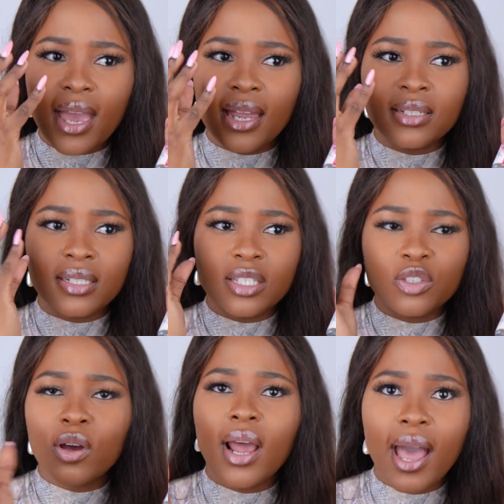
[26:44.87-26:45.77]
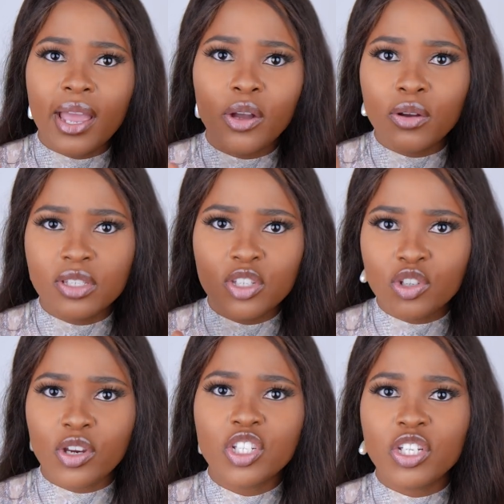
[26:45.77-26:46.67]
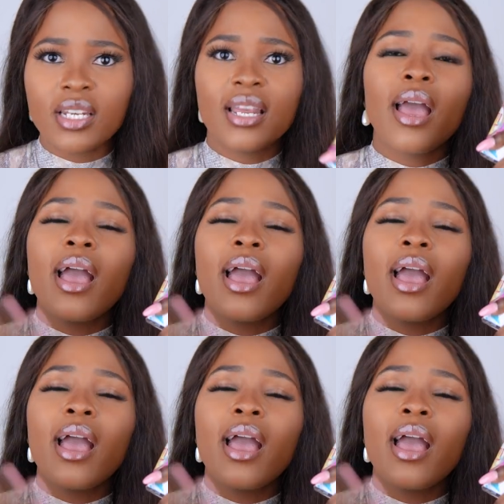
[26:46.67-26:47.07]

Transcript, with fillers: and is not high in concentration,